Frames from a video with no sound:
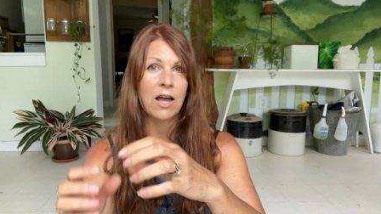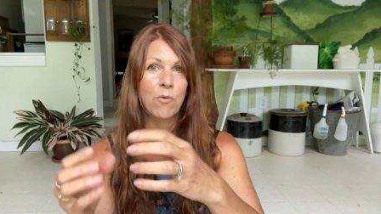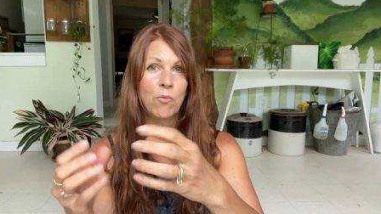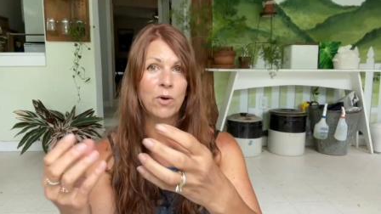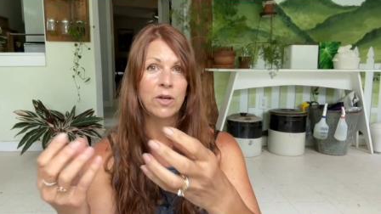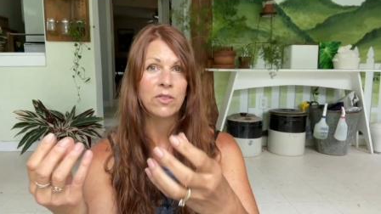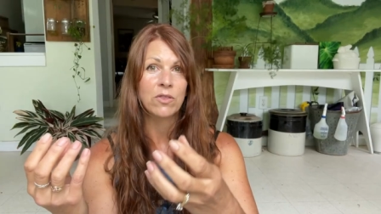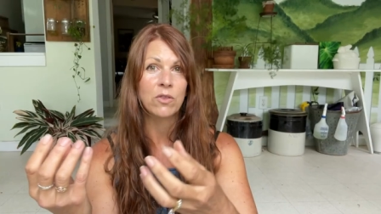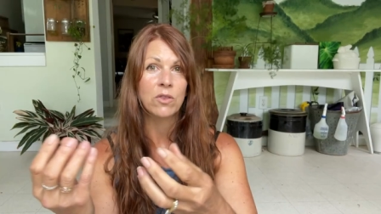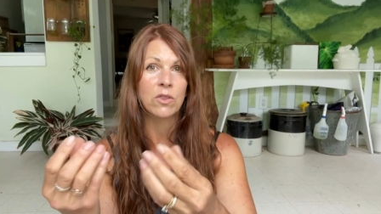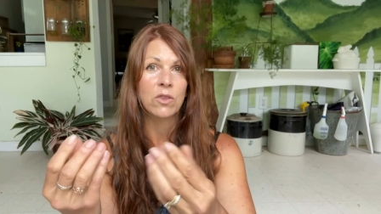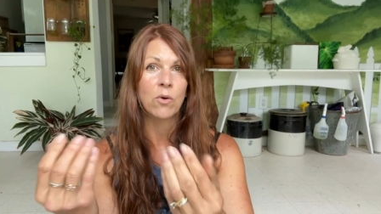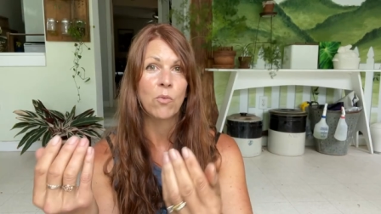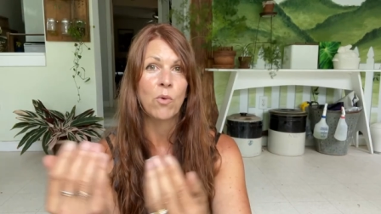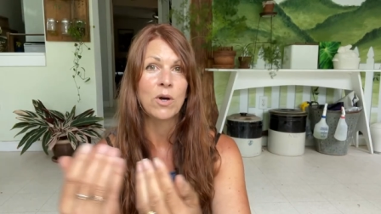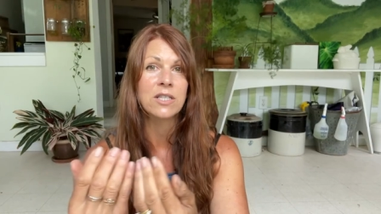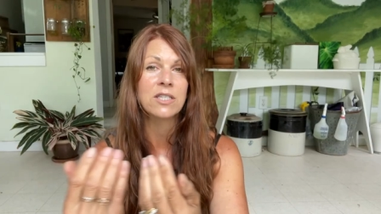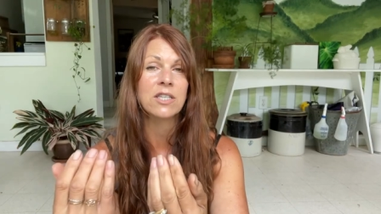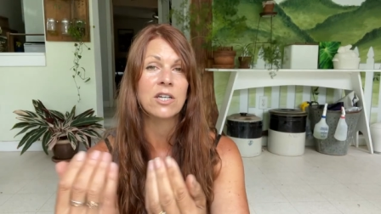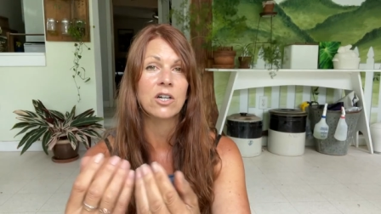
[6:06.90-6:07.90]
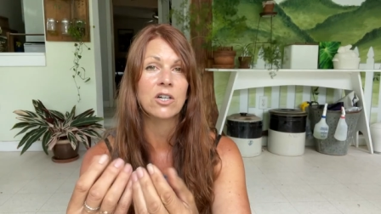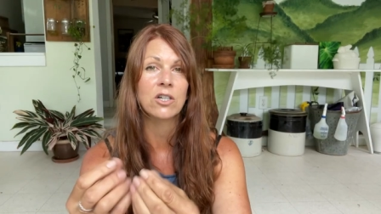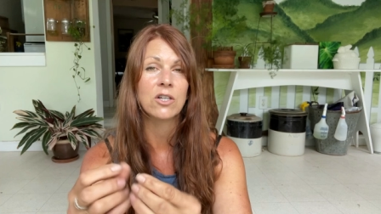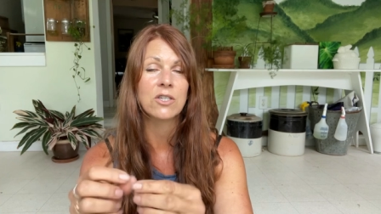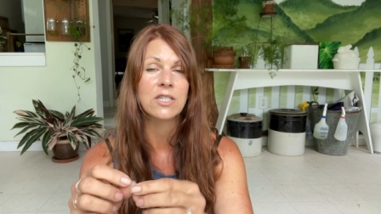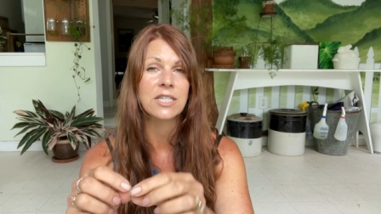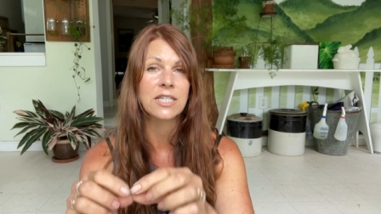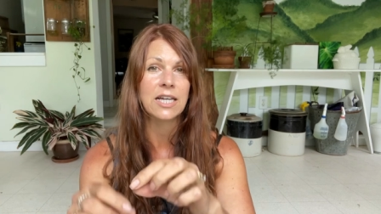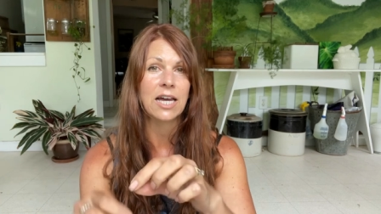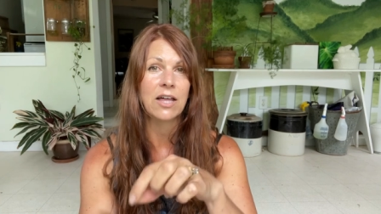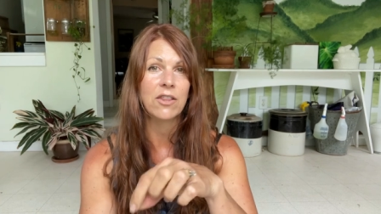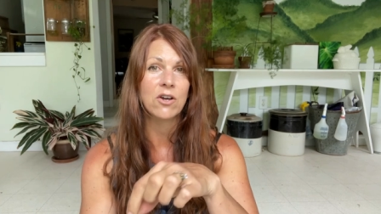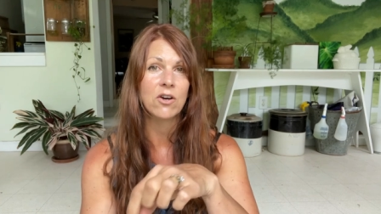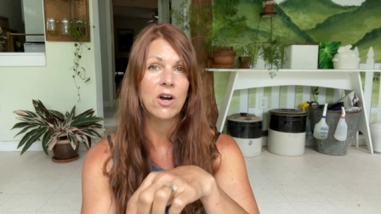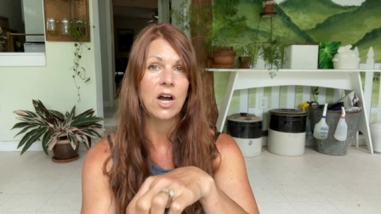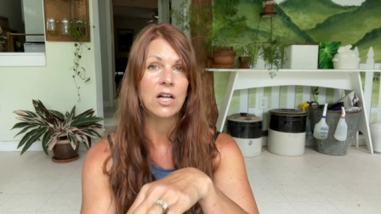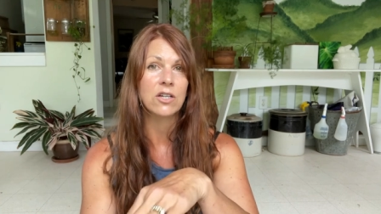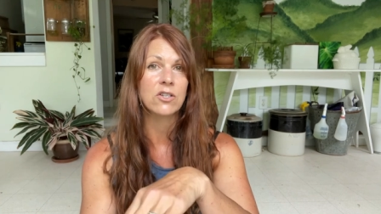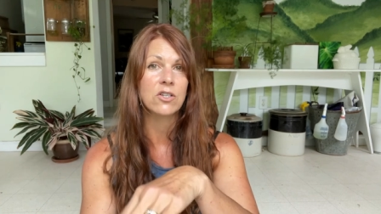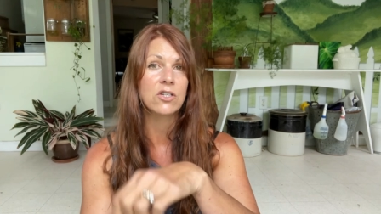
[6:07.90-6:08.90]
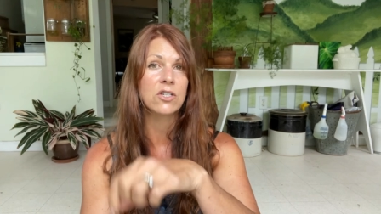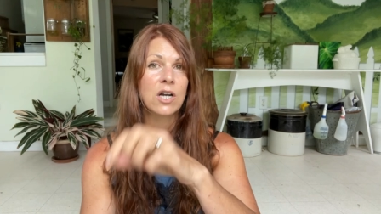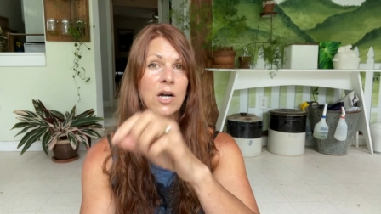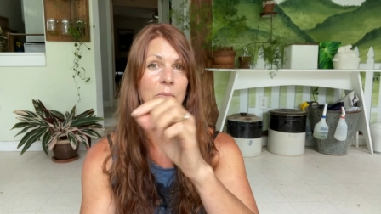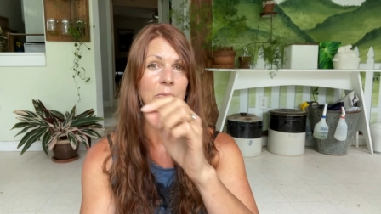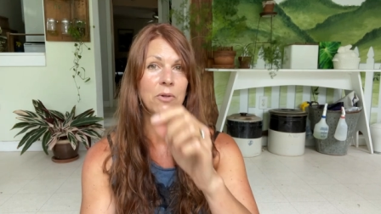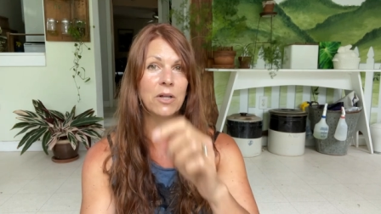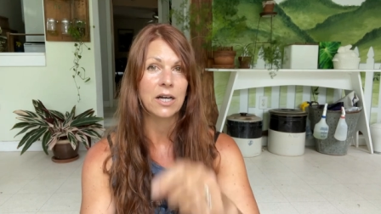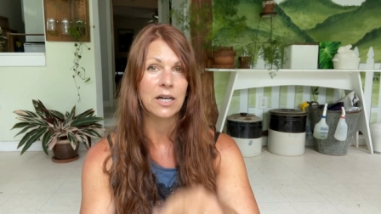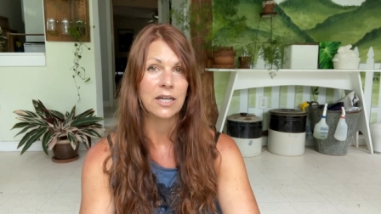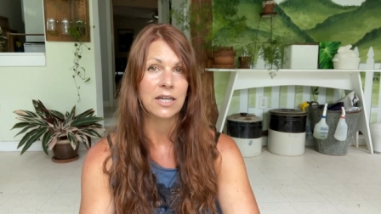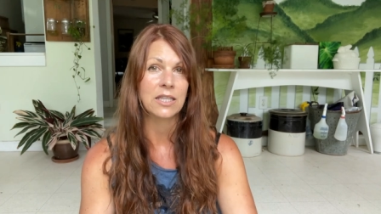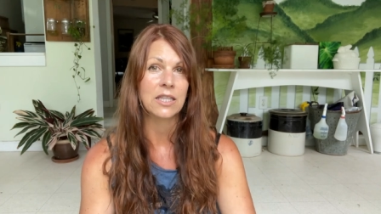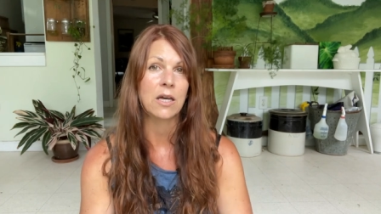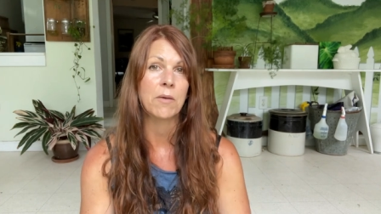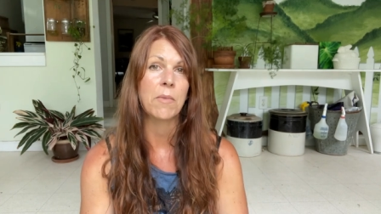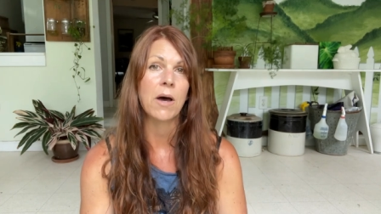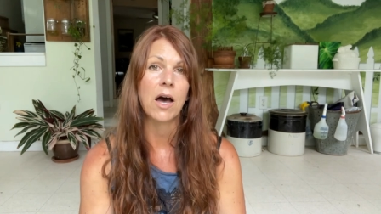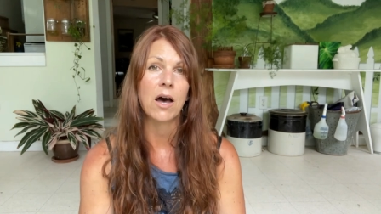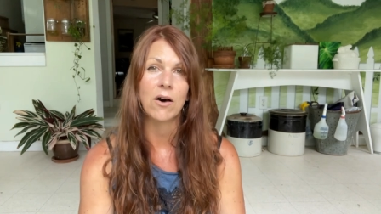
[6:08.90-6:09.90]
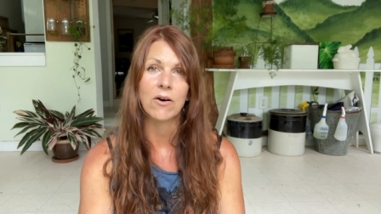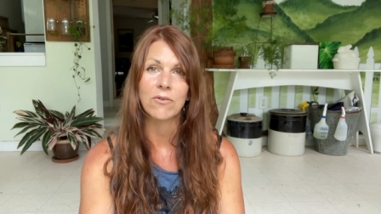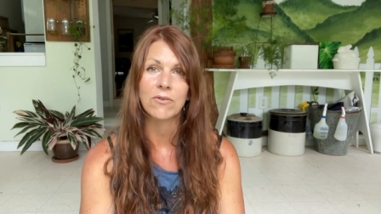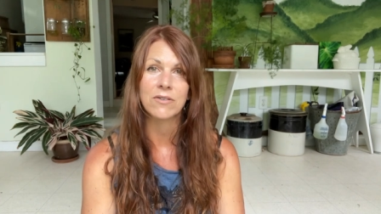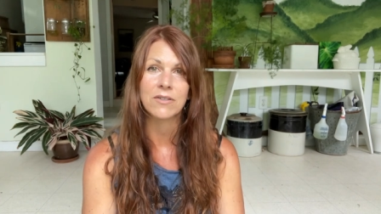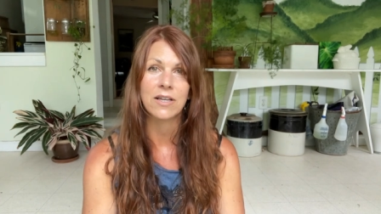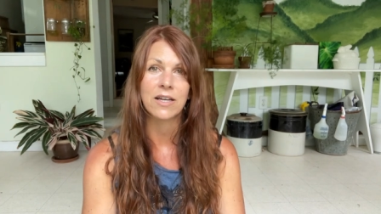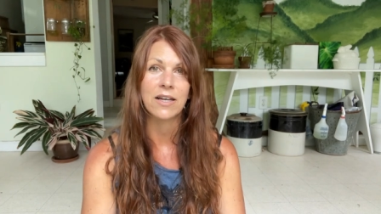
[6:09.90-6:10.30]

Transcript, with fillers: and when the ones that are close together, I'll just start plucking them out,